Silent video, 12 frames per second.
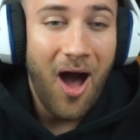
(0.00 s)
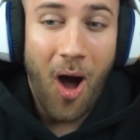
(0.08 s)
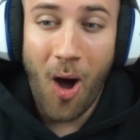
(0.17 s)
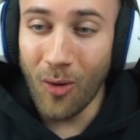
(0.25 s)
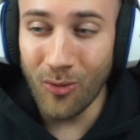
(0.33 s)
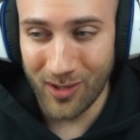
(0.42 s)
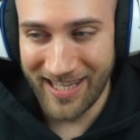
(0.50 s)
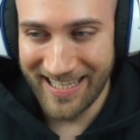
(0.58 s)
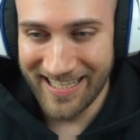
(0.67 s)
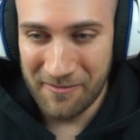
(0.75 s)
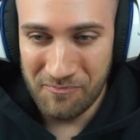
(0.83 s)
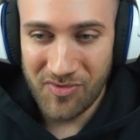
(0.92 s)

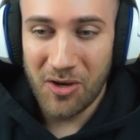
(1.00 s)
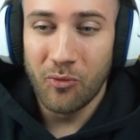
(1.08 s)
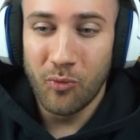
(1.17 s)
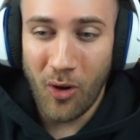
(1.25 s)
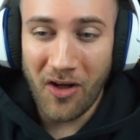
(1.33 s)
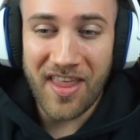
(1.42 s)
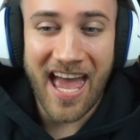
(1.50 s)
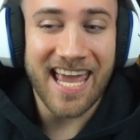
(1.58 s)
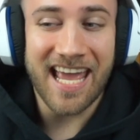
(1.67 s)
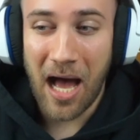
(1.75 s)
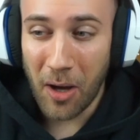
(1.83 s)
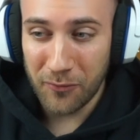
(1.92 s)
Holy... what a
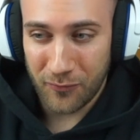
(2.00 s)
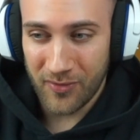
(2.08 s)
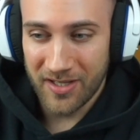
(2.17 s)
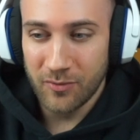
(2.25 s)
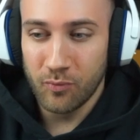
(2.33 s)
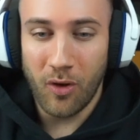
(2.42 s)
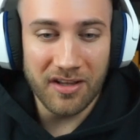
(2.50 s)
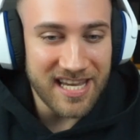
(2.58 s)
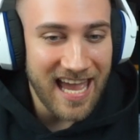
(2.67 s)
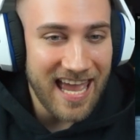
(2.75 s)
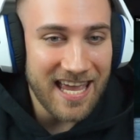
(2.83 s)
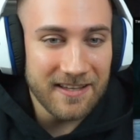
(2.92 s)
outfit, what
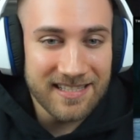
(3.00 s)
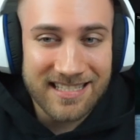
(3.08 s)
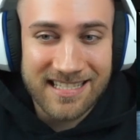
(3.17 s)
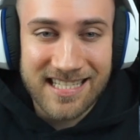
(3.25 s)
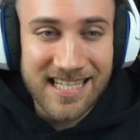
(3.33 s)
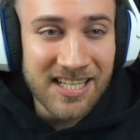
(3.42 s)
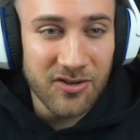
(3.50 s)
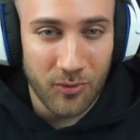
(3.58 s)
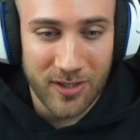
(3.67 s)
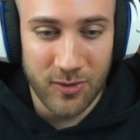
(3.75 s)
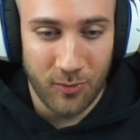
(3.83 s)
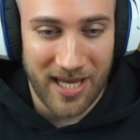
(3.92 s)
a scenery
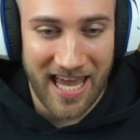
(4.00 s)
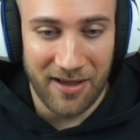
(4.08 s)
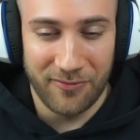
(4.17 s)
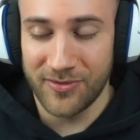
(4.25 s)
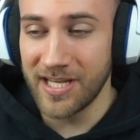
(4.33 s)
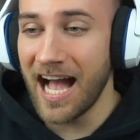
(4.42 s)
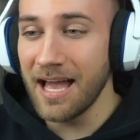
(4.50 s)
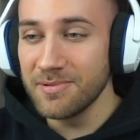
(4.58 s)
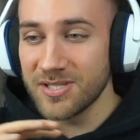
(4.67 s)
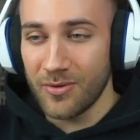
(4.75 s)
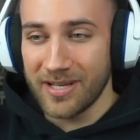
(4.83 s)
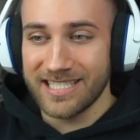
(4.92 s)
do we have here. I'm
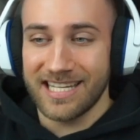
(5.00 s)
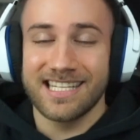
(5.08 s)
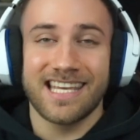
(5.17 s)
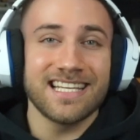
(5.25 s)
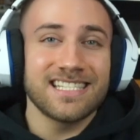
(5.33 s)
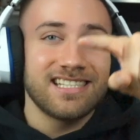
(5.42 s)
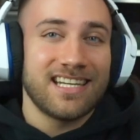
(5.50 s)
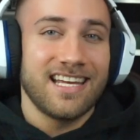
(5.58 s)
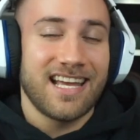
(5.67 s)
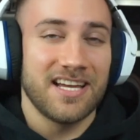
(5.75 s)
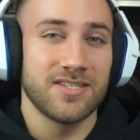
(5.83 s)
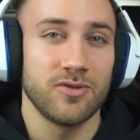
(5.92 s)
so excited. Yesterday,
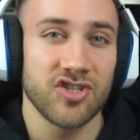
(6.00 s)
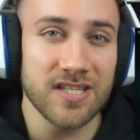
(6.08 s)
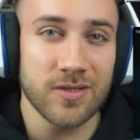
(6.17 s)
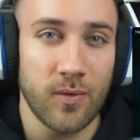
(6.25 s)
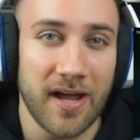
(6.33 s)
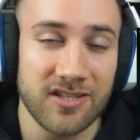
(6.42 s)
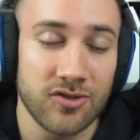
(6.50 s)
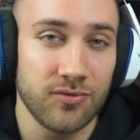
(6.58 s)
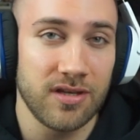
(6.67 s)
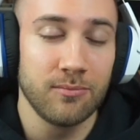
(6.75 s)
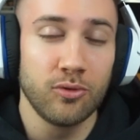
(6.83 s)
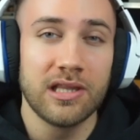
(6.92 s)
guys, we just reacted to
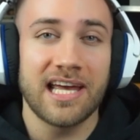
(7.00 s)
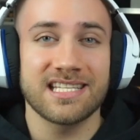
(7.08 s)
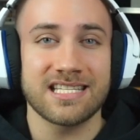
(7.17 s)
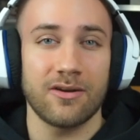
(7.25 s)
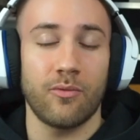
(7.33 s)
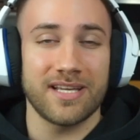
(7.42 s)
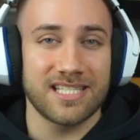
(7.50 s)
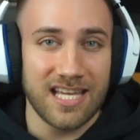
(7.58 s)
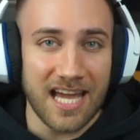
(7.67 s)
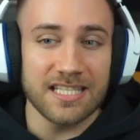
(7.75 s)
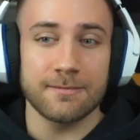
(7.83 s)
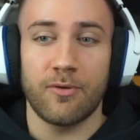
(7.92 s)
the Moonlight Sunrise
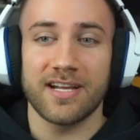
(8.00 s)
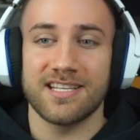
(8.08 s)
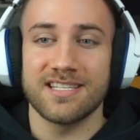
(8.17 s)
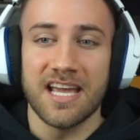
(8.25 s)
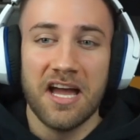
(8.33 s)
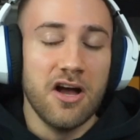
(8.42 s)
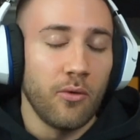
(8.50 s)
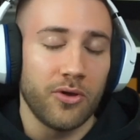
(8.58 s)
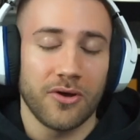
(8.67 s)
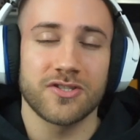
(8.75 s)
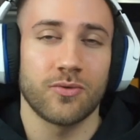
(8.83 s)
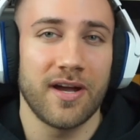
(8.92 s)
dance practice. We
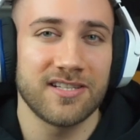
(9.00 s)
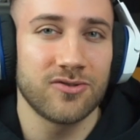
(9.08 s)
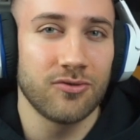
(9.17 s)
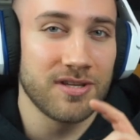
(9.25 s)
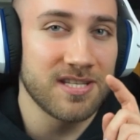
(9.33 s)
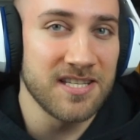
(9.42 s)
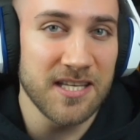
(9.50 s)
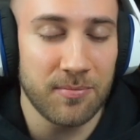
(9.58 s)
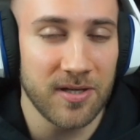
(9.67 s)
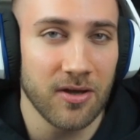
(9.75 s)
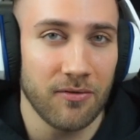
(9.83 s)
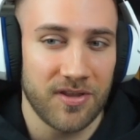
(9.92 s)
also reacted to the sneak
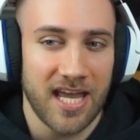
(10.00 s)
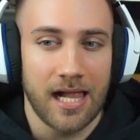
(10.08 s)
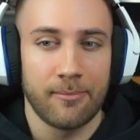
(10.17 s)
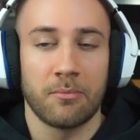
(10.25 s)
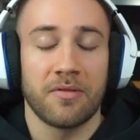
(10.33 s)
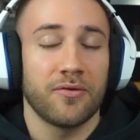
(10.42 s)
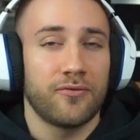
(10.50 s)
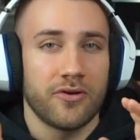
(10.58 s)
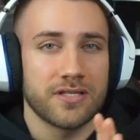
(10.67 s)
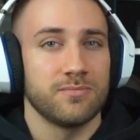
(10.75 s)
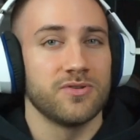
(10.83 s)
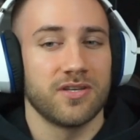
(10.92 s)
peek of the album and the
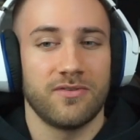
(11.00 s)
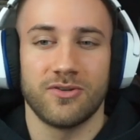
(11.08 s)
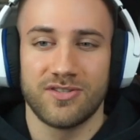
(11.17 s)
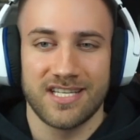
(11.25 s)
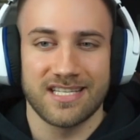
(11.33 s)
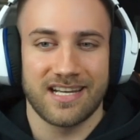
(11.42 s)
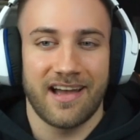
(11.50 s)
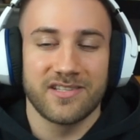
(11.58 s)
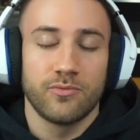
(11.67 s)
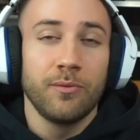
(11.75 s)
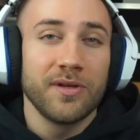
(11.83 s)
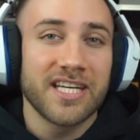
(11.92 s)
first music video teaser, guys.
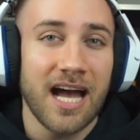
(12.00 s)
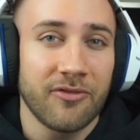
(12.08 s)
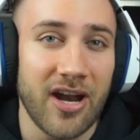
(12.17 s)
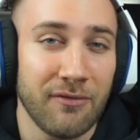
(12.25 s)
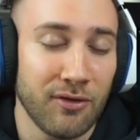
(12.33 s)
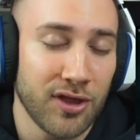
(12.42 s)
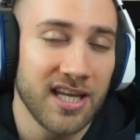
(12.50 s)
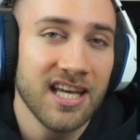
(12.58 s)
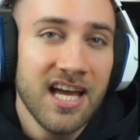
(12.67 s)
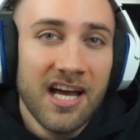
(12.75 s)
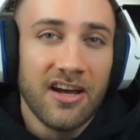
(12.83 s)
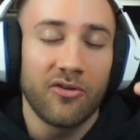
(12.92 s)
We will cover everything
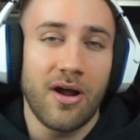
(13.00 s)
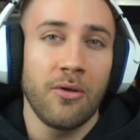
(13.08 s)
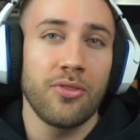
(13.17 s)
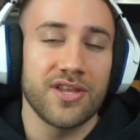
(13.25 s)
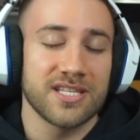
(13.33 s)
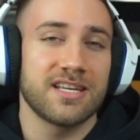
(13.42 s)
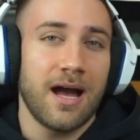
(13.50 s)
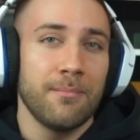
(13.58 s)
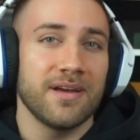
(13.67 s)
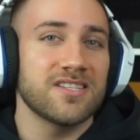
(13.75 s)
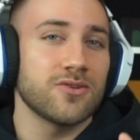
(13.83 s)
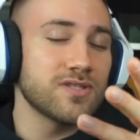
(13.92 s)
around this
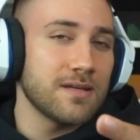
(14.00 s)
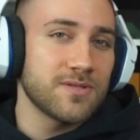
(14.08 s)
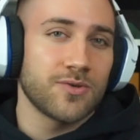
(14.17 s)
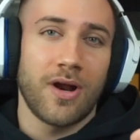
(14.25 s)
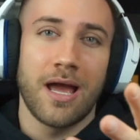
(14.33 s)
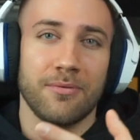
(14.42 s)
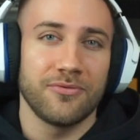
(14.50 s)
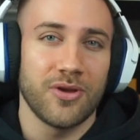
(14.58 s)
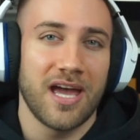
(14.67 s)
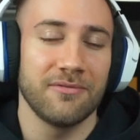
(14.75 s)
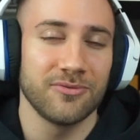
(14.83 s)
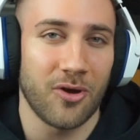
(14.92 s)
comeback, so subscribe if you
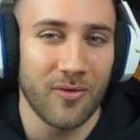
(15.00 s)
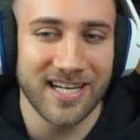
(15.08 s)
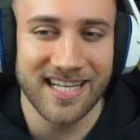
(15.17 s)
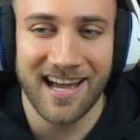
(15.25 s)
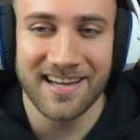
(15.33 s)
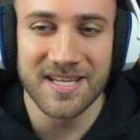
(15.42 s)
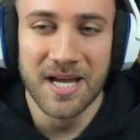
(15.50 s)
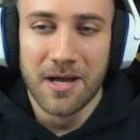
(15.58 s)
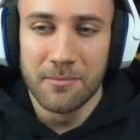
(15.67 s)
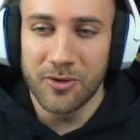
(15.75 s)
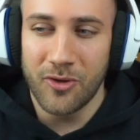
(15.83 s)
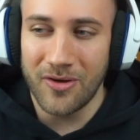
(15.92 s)
haven't already, guys,
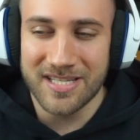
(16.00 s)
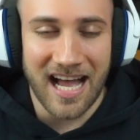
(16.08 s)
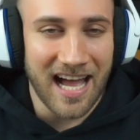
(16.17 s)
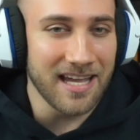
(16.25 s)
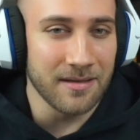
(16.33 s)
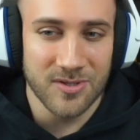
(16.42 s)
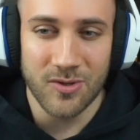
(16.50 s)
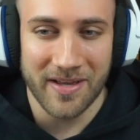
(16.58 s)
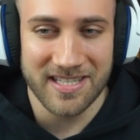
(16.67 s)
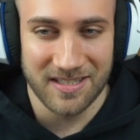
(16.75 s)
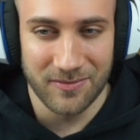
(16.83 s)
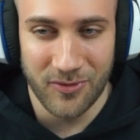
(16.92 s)
because I am so
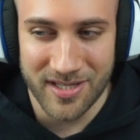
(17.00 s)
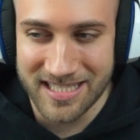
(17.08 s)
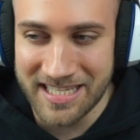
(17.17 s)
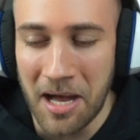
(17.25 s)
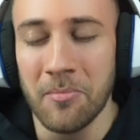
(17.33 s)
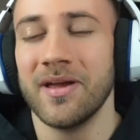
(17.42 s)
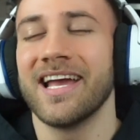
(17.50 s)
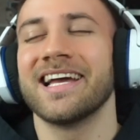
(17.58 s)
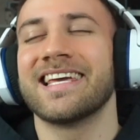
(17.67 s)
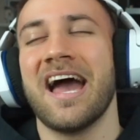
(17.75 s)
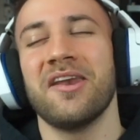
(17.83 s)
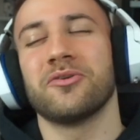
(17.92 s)
excited for this comeback. I
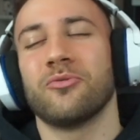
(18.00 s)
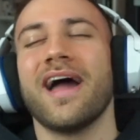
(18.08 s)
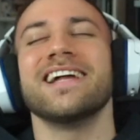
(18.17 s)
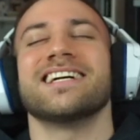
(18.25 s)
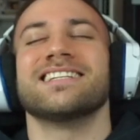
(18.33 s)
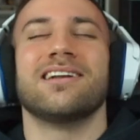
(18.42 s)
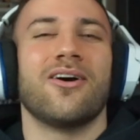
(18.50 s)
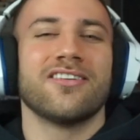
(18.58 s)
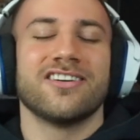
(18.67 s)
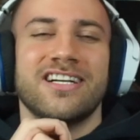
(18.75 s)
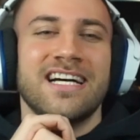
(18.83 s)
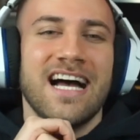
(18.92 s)
cannot wait any
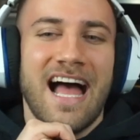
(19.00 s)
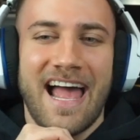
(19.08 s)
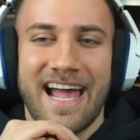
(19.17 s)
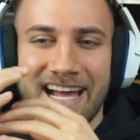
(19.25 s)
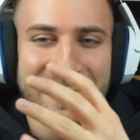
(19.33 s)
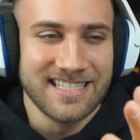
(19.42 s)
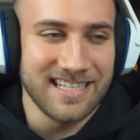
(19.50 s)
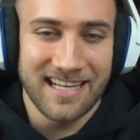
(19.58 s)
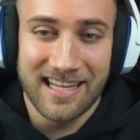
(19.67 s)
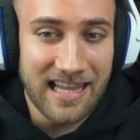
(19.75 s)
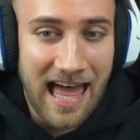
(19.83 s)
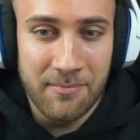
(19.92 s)
longer. And
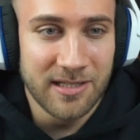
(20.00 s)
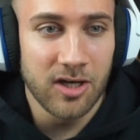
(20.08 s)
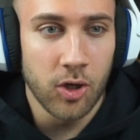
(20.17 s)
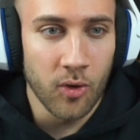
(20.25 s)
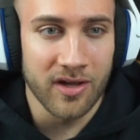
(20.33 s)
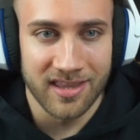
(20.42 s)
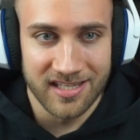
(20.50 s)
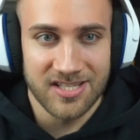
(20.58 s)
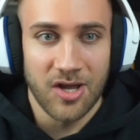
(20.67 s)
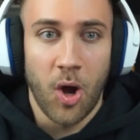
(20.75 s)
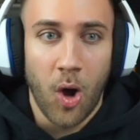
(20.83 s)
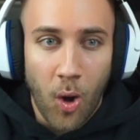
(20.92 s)
I mean, look at this.
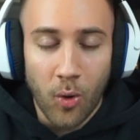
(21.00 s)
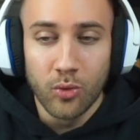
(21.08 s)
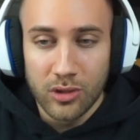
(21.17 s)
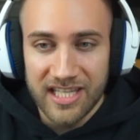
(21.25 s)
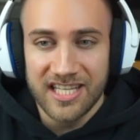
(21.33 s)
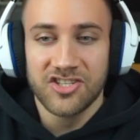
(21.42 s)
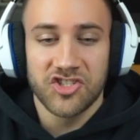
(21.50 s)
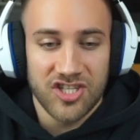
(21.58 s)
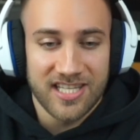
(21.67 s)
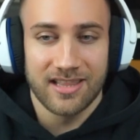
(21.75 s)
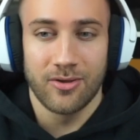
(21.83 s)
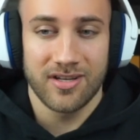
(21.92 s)
Holy
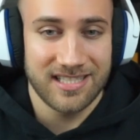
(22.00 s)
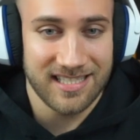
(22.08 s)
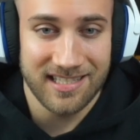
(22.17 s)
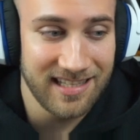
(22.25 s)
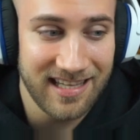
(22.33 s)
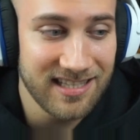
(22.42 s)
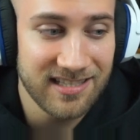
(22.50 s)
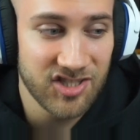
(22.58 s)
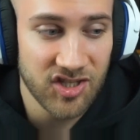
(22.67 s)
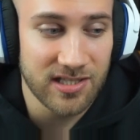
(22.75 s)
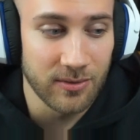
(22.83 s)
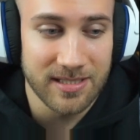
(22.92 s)
shit, looks, it
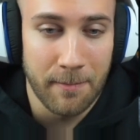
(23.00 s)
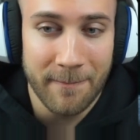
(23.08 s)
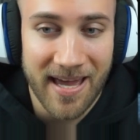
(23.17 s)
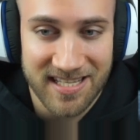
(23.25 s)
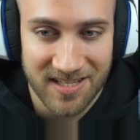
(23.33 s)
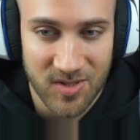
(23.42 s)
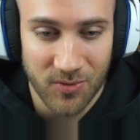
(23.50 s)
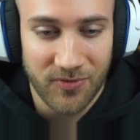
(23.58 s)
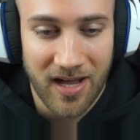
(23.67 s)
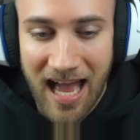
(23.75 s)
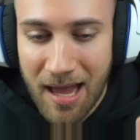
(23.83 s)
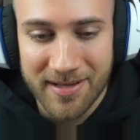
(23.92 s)
just looks amazing so
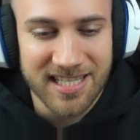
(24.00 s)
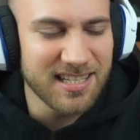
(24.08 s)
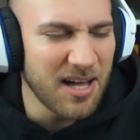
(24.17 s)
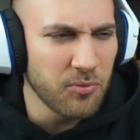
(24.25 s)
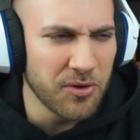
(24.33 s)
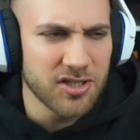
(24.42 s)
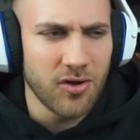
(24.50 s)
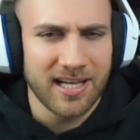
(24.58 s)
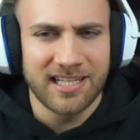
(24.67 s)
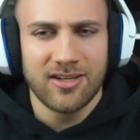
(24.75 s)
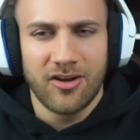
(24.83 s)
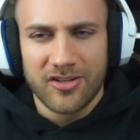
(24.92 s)
far. I'm excited. I don't want to talk
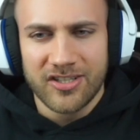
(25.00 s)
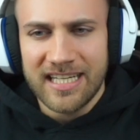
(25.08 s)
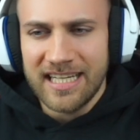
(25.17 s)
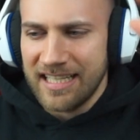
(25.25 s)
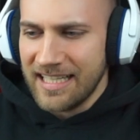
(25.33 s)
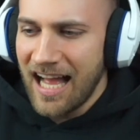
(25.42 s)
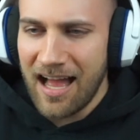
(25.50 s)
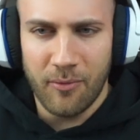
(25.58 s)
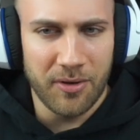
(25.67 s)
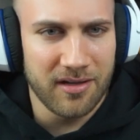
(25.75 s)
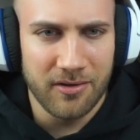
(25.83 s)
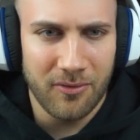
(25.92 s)
any longer. I
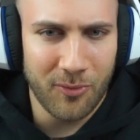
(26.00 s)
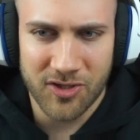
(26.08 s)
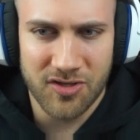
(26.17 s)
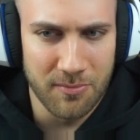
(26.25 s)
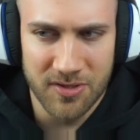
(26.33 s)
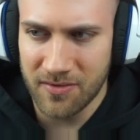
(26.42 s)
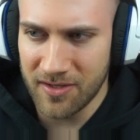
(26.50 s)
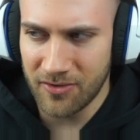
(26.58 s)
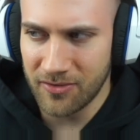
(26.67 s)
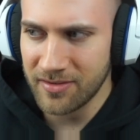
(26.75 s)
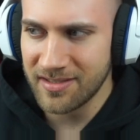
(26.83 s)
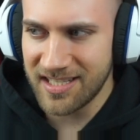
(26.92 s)
want to watch the music
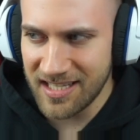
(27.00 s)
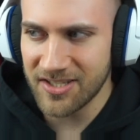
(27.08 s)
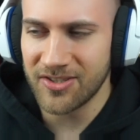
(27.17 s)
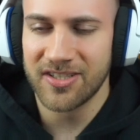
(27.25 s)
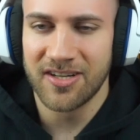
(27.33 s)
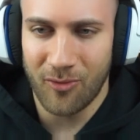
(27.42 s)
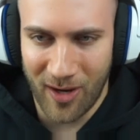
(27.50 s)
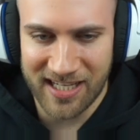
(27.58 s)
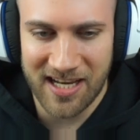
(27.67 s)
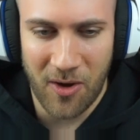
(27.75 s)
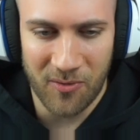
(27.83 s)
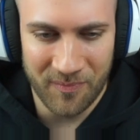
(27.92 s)
video teaser right
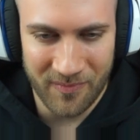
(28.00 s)
now.